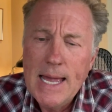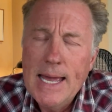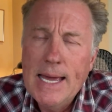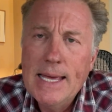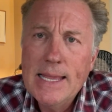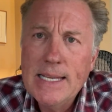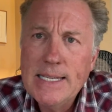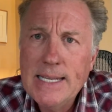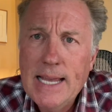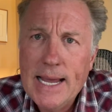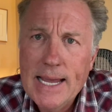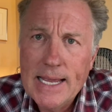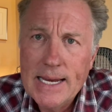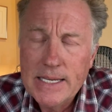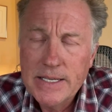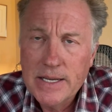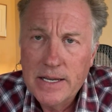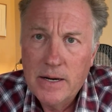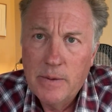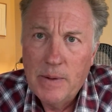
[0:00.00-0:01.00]
The second
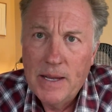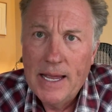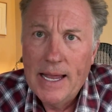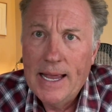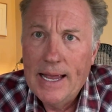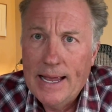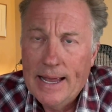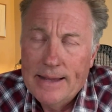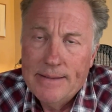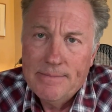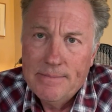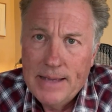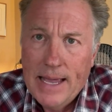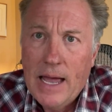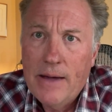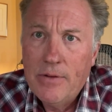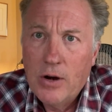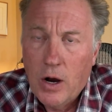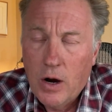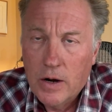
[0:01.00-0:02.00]
is going to be
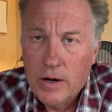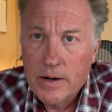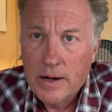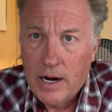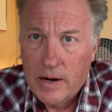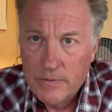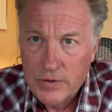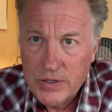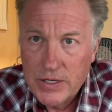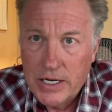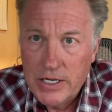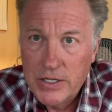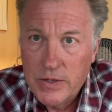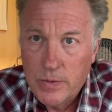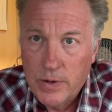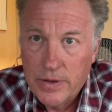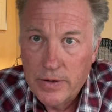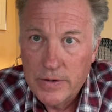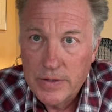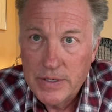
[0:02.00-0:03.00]
having a hard conversation
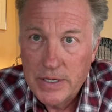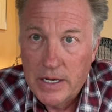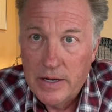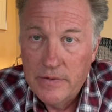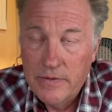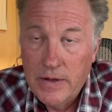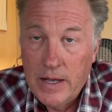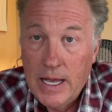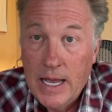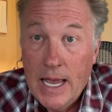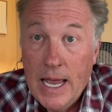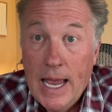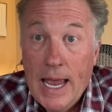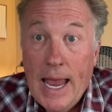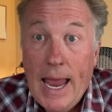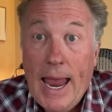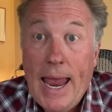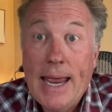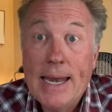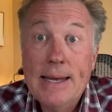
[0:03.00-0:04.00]
with yourself
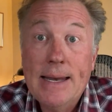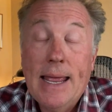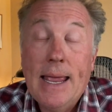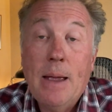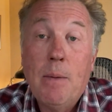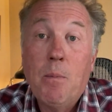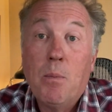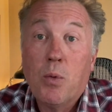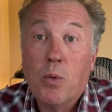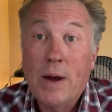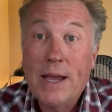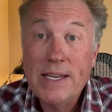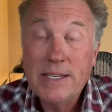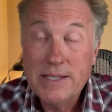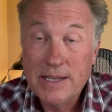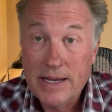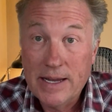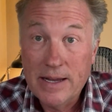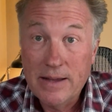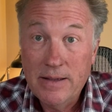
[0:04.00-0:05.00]
and
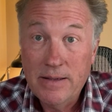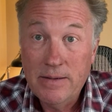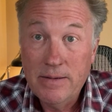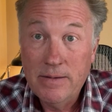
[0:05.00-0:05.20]
embracing